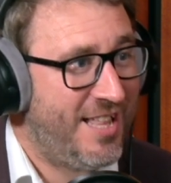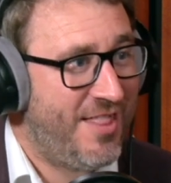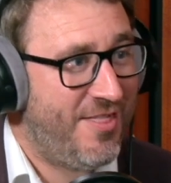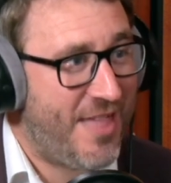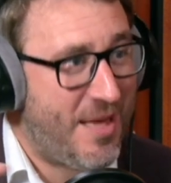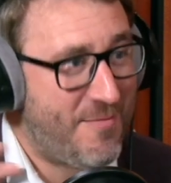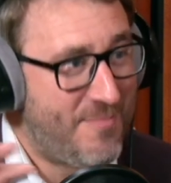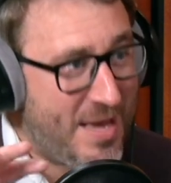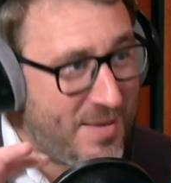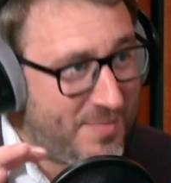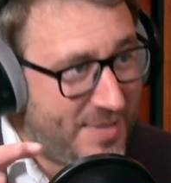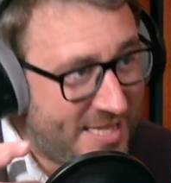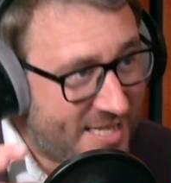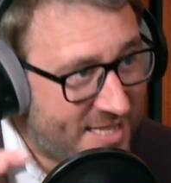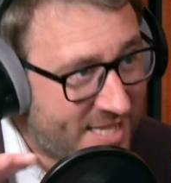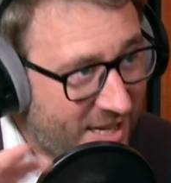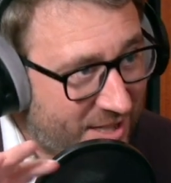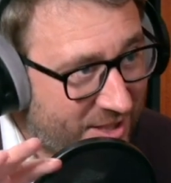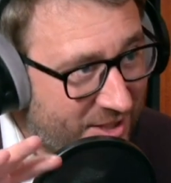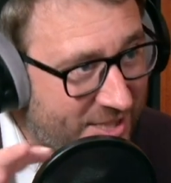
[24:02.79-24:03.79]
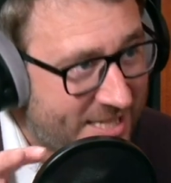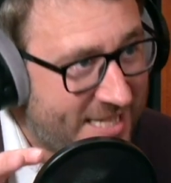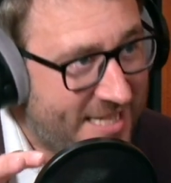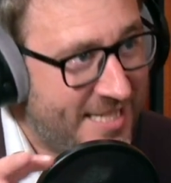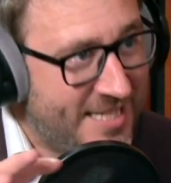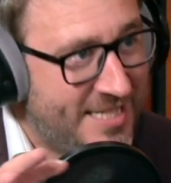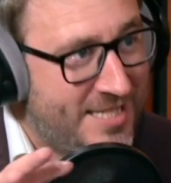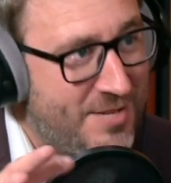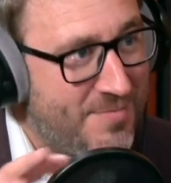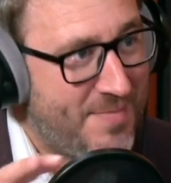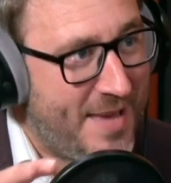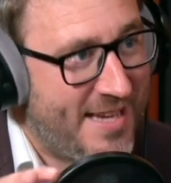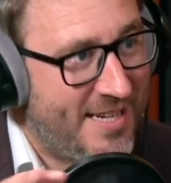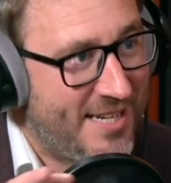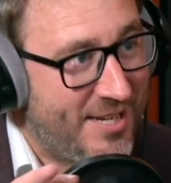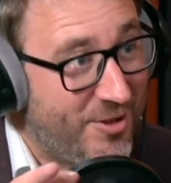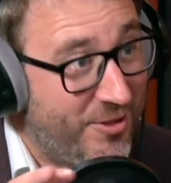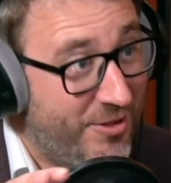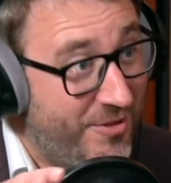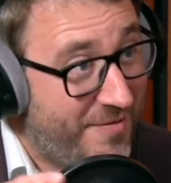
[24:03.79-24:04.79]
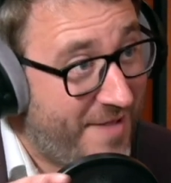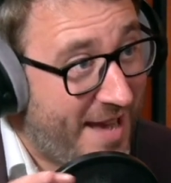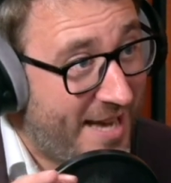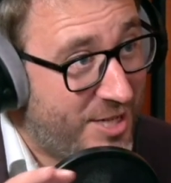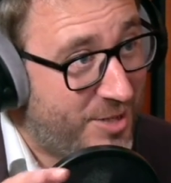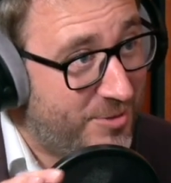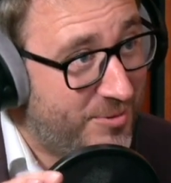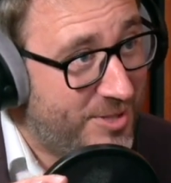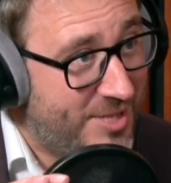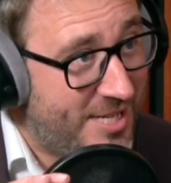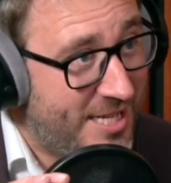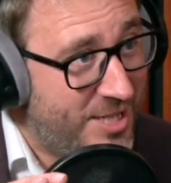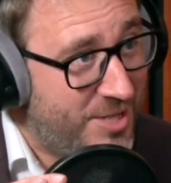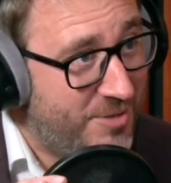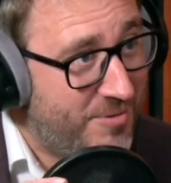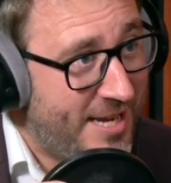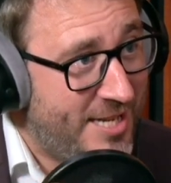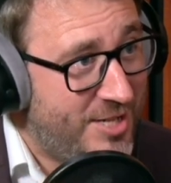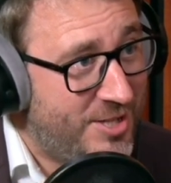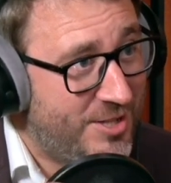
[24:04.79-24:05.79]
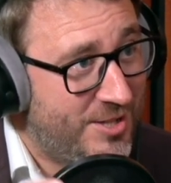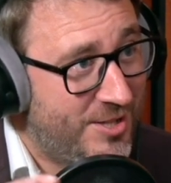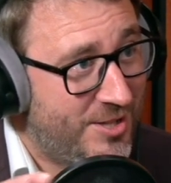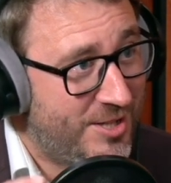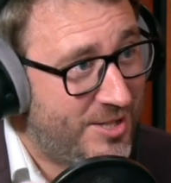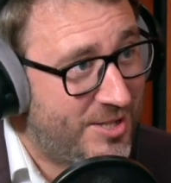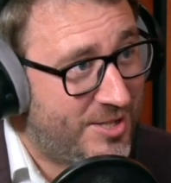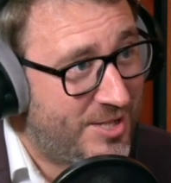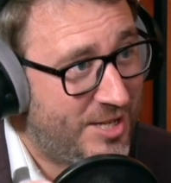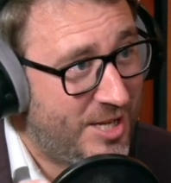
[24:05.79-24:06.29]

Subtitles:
There may be subtleties depending on the factual situation that's